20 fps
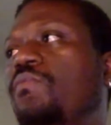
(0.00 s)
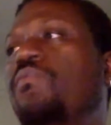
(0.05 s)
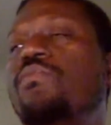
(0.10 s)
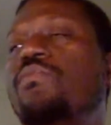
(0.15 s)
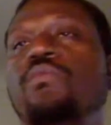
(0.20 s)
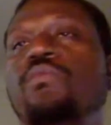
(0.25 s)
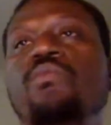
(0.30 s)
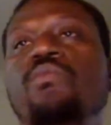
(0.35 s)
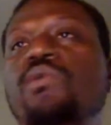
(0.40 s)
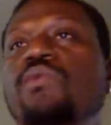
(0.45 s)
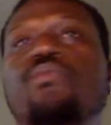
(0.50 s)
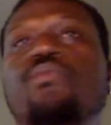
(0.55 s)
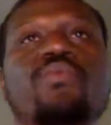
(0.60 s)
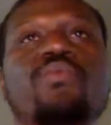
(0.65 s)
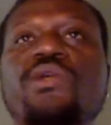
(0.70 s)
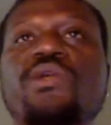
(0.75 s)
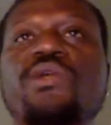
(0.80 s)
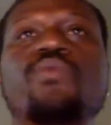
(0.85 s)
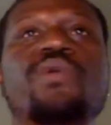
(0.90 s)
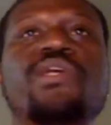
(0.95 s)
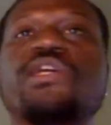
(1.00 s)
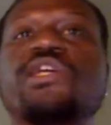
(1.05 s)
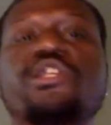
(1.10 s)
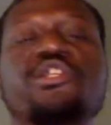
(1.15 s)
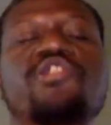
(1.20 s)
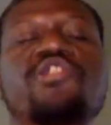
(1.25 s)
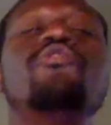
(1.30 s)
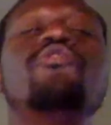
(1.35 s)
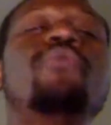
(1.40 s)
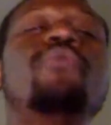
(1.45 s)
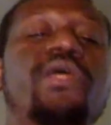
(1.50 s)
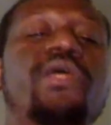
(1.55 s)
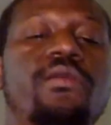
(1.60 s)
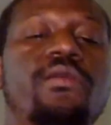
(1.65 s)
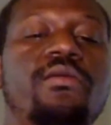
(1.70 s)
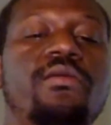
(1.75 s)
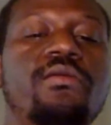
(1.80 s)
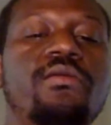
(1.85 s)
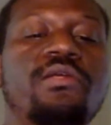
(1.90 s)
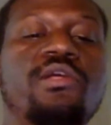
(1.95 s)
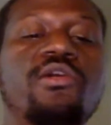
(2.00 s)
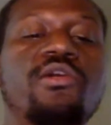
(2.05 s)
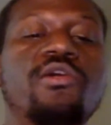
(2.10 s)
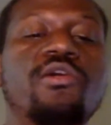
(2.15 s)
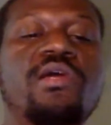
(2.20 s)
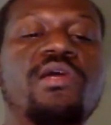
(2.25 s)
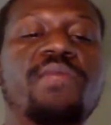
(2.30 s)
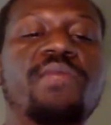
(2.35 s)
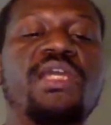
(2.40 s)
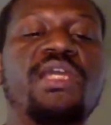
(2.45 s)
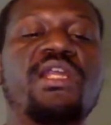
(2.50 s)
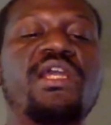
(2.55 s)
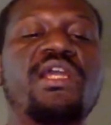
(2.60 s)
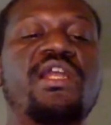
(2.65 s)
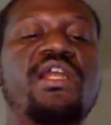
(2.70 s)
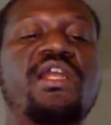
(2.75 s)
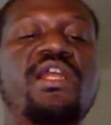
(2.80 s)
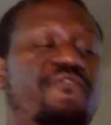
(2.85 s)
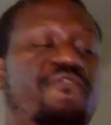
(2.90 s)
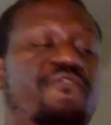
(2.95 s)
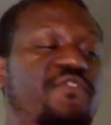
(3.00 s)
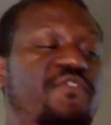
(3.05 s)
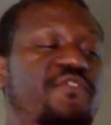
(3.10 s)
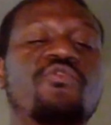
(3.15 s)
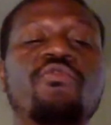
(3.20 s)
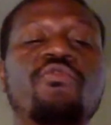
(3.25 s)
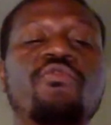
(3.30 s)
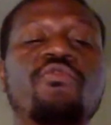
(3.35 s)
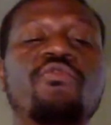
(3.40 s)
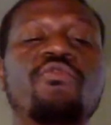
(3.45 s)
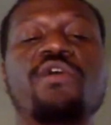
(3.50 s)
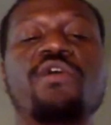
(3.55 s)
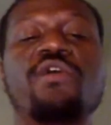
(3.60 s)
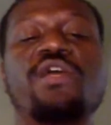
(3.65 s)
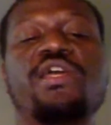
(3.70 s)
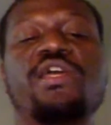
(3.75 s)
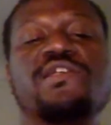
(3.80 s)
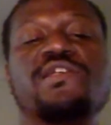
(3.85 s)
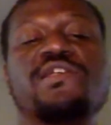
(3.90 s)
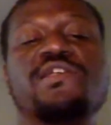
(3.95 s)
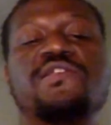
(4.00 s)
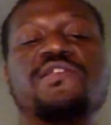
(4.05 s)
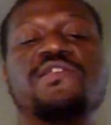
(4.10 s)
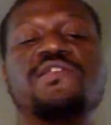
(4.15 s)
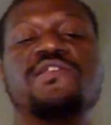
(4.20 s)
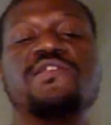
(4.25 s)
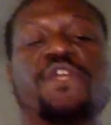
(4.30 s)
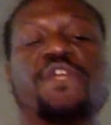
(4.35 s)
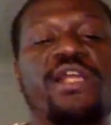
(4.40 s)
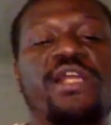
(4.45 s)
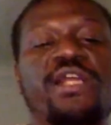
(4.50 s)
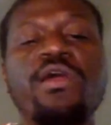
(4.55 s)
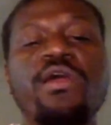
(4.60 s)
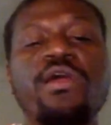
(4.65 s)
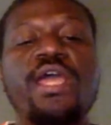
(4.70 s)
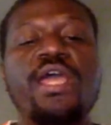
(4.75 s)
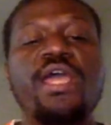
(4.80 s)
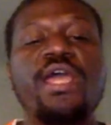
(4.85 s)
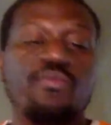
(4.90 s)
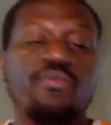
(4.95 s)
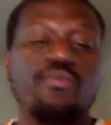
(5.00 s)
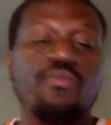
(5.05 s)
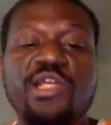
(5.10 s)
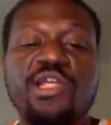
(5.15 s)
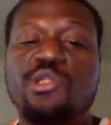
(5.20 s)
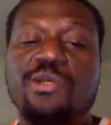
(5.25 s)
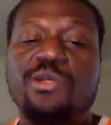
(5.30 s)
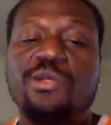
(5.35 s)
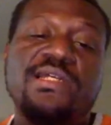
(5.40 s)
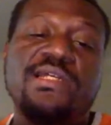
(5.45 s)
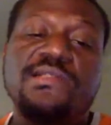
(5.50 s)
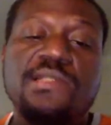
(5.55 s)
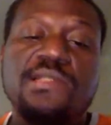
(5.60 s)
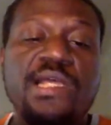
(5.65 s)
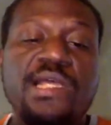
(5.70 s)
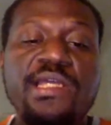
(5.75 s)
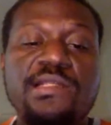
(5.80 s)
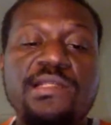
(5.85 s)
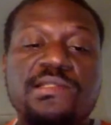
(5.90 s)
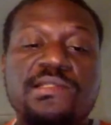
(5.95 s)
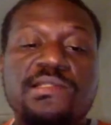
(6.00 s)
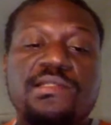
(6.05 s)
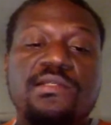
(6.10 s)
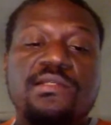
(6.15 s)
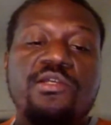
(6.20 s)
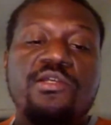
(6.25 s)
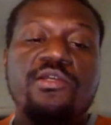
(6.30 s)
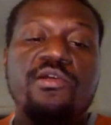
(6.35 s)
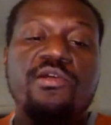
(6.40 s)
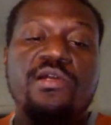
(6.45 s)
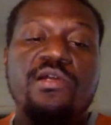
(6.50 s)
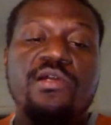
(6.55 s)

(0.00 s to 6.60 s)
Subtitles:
we can do it. You know what I mean? And if New has figured it out, and when it translates, you know what I